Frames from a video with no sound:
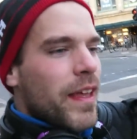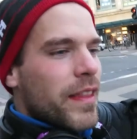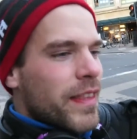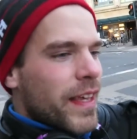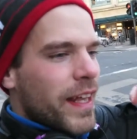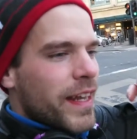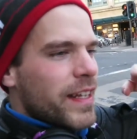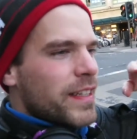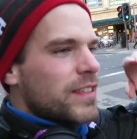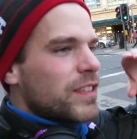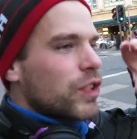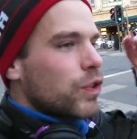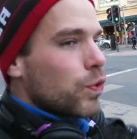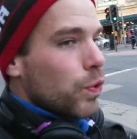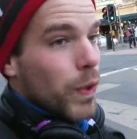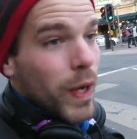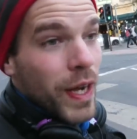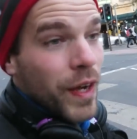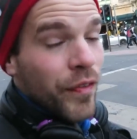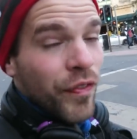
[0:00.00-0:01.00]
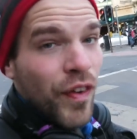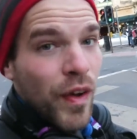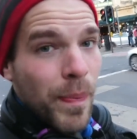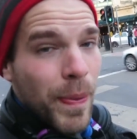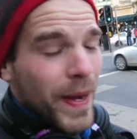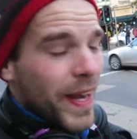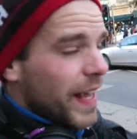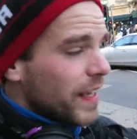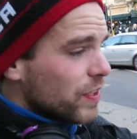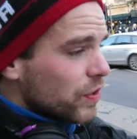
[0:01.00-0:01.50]
that it's green for
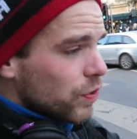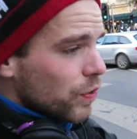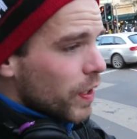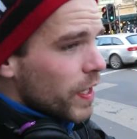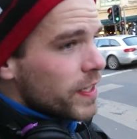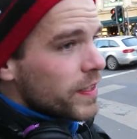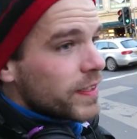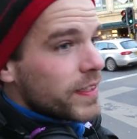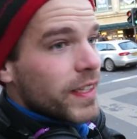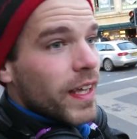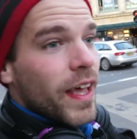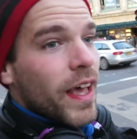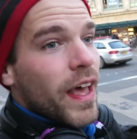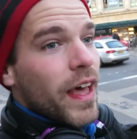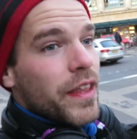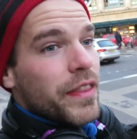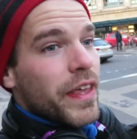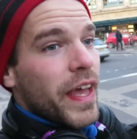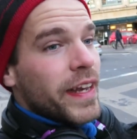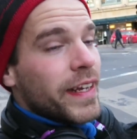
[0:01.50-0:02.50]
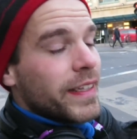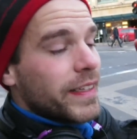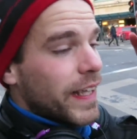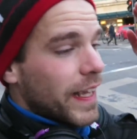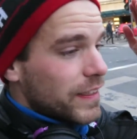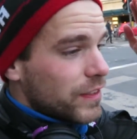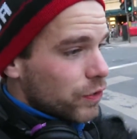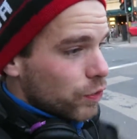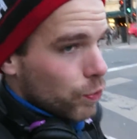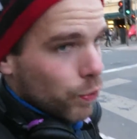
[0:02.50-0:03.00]
pedestrians, then it
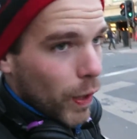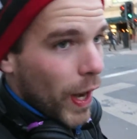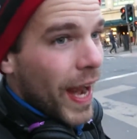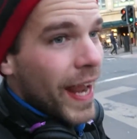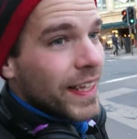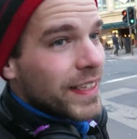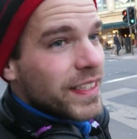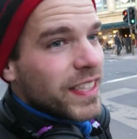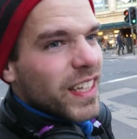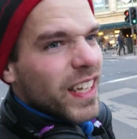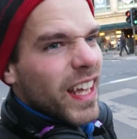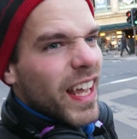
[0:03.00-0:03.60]
gets red,